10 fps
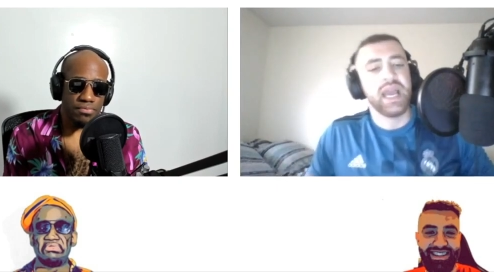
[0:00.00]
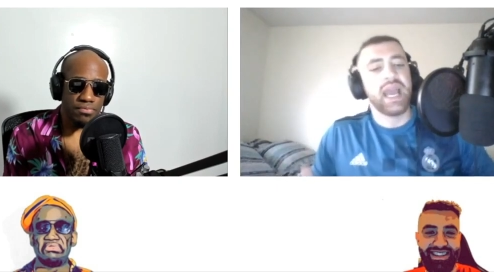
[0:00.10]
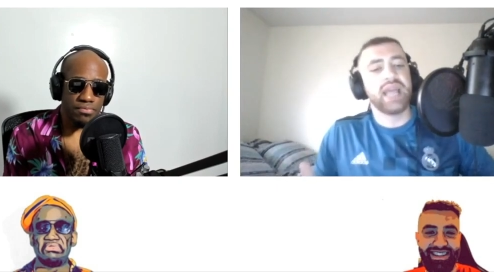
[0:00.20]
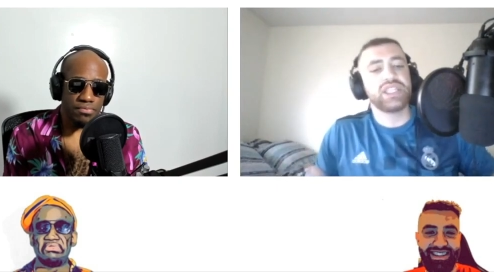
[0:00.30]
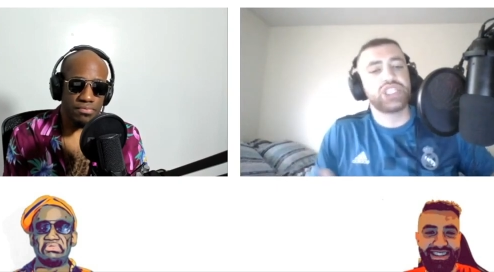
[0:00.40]

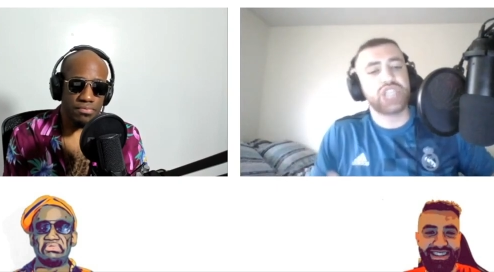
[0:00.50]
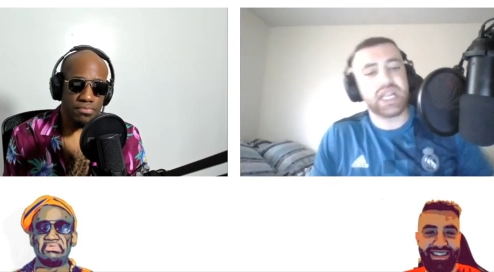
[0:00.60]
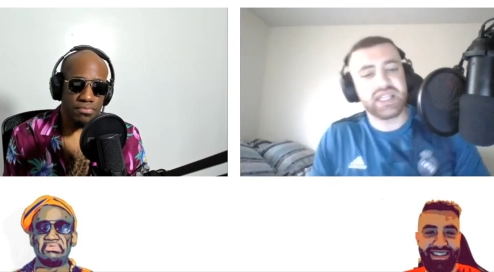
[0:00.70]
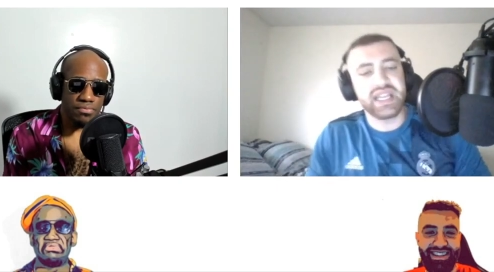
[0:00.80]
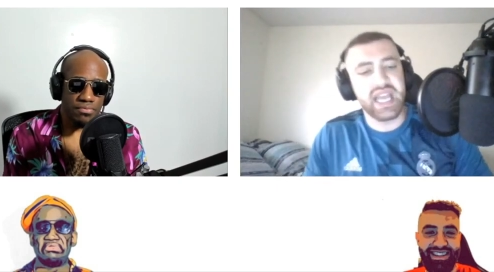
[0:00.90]

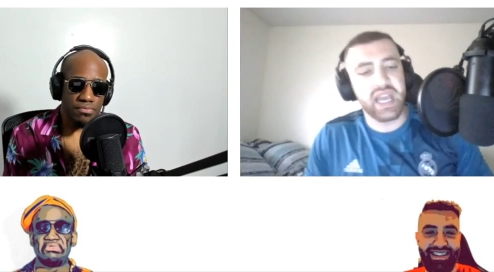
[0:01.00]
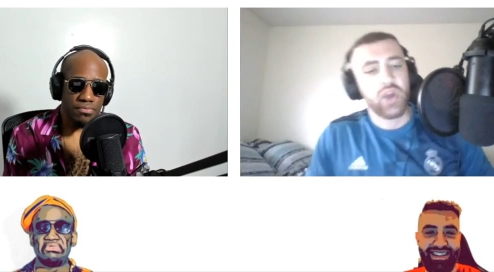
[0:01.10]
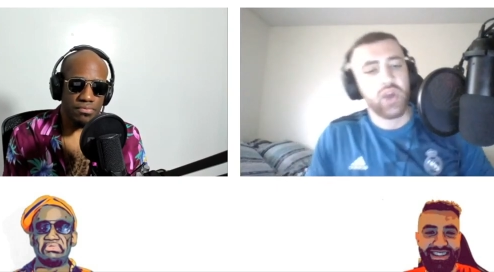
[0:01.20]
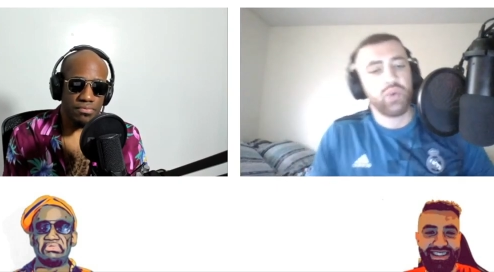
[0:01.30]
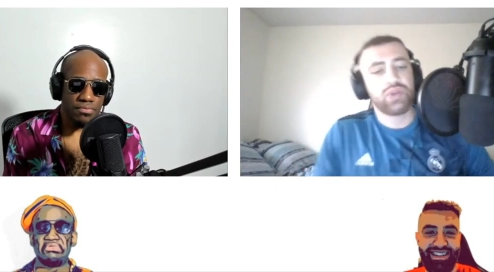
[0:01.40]
Speaker 1: injecting it
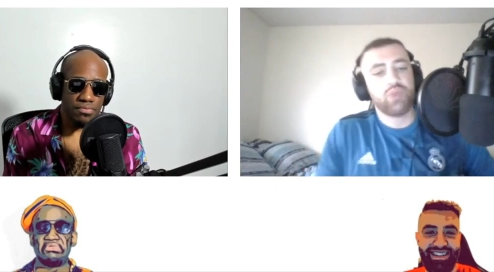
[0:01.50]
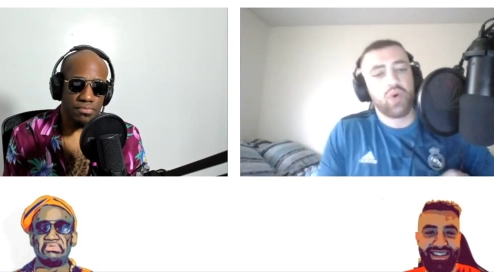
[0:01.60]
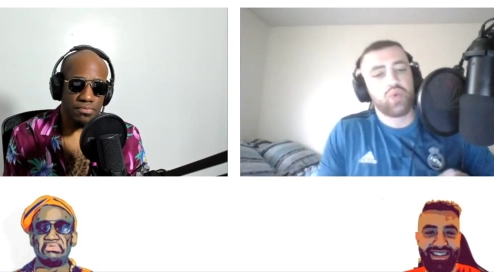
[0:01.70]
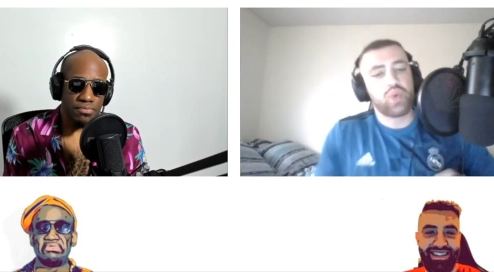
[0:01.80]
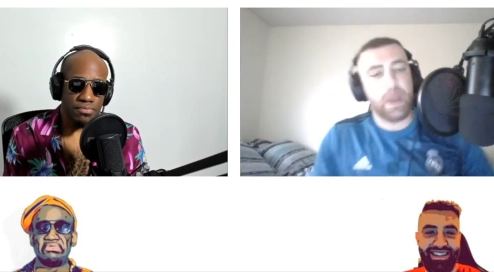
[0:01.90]
with more
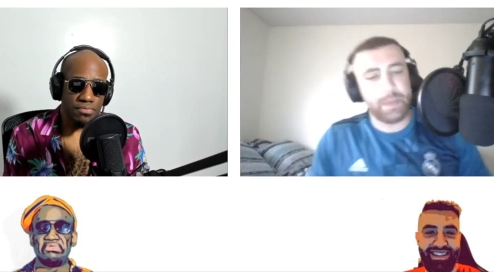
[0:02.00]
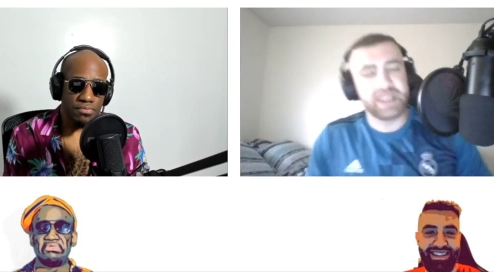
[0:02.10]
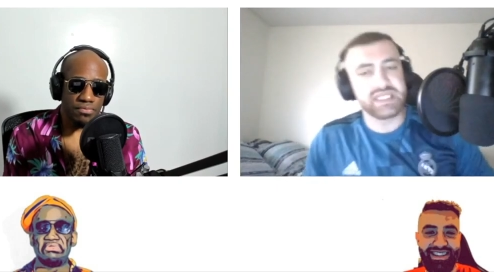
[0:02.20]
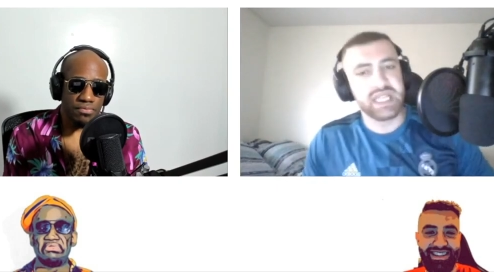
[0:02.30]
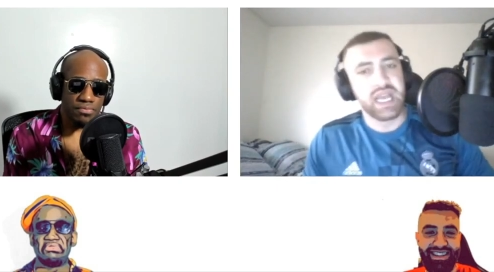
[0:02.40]

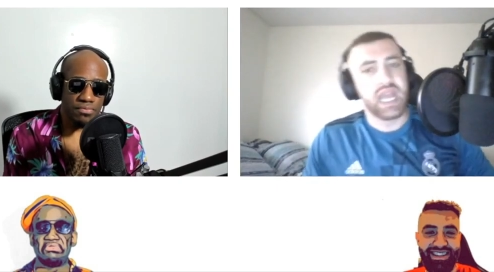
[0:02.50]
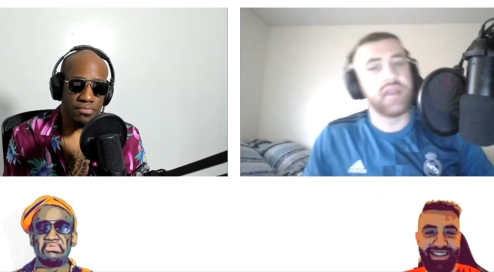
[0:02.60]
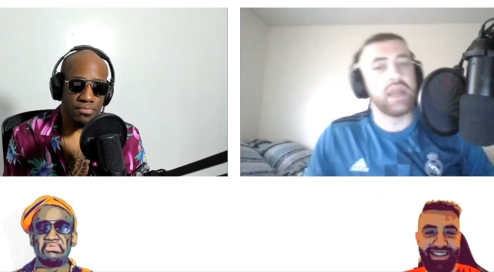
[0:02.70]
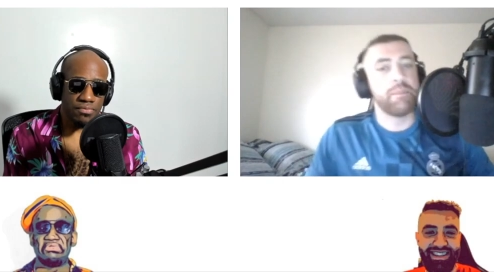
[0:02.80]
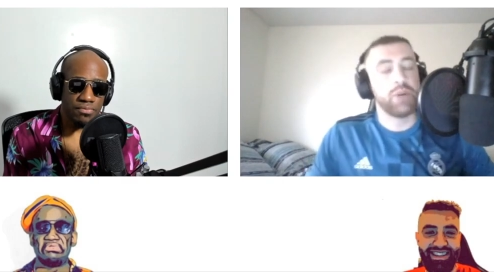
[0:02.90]
weapons and,
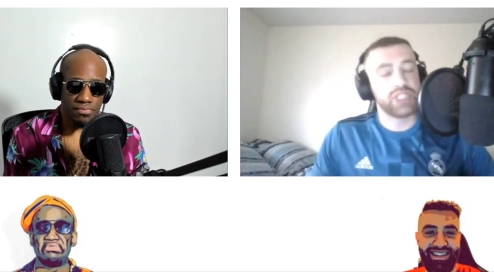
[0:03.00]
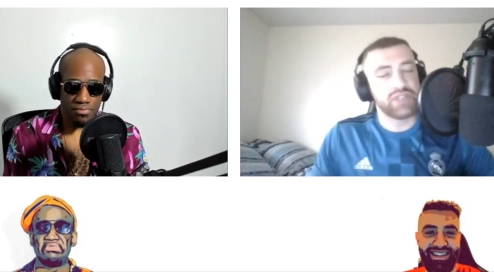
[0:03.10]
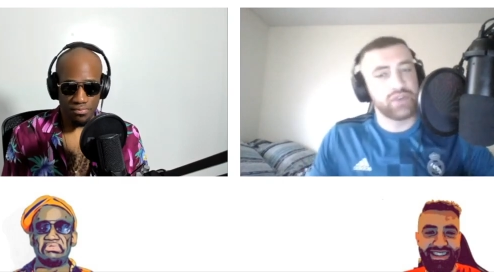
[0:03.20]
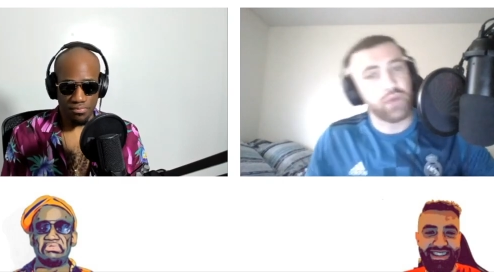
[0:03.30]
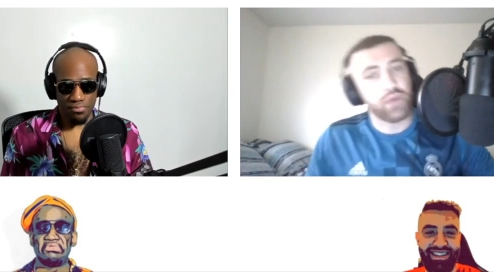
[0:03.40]
and pushing for
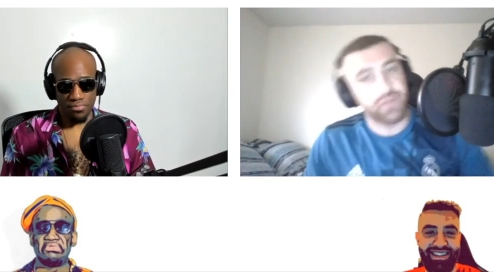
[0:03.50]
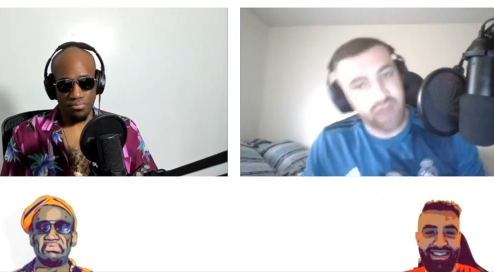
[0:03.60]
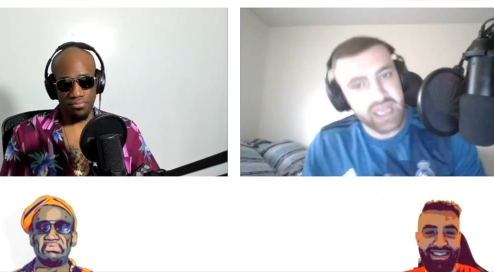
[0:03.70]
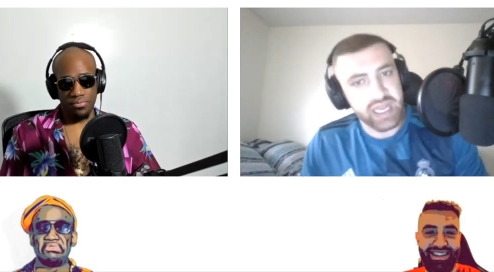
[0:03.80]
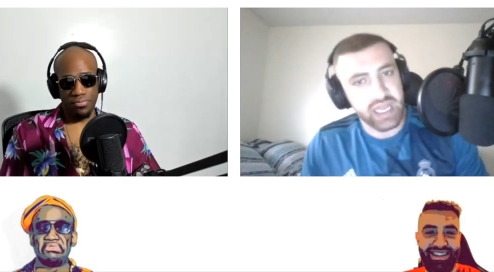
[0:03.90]
more
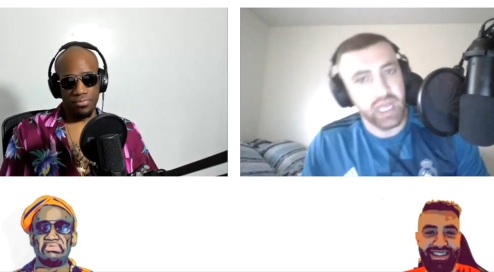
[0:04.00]
fighting.